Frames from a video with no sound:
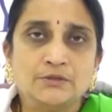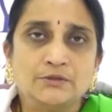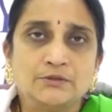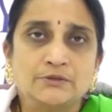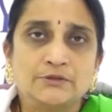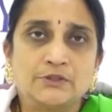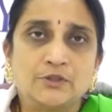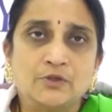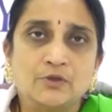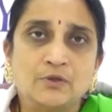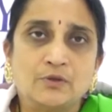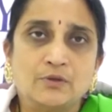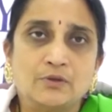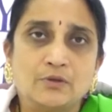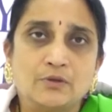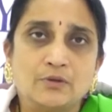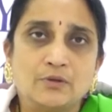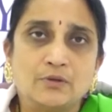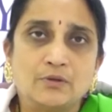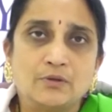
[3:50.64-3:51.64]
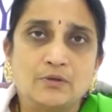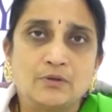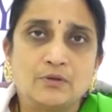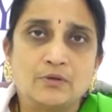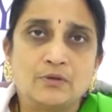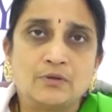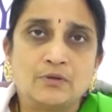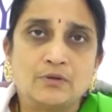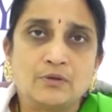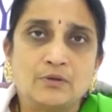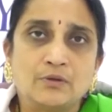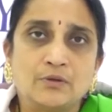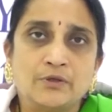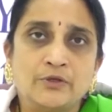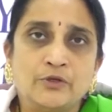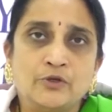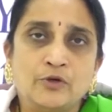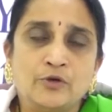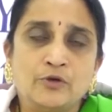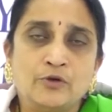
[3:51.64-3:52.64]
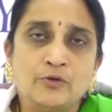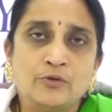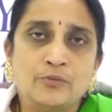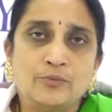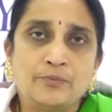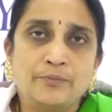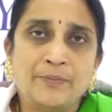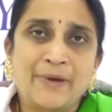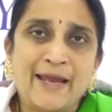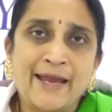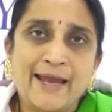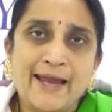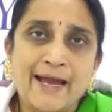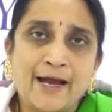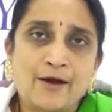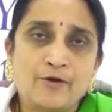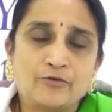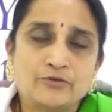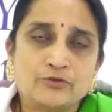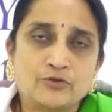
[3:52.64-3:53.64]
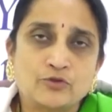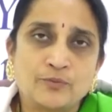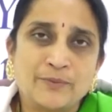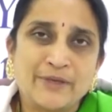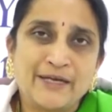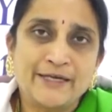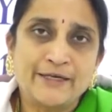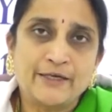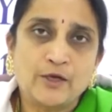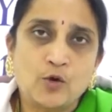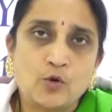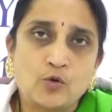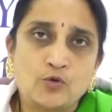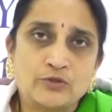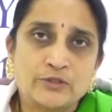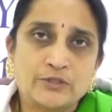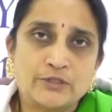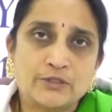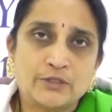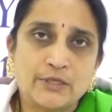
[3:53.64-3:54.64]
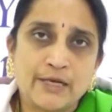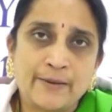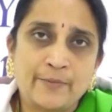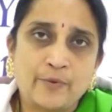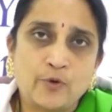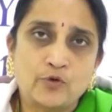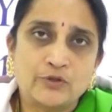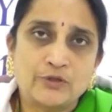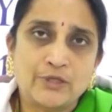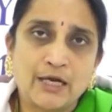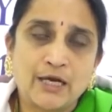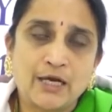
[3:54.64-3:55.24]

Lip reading: So, you may have so many doubts about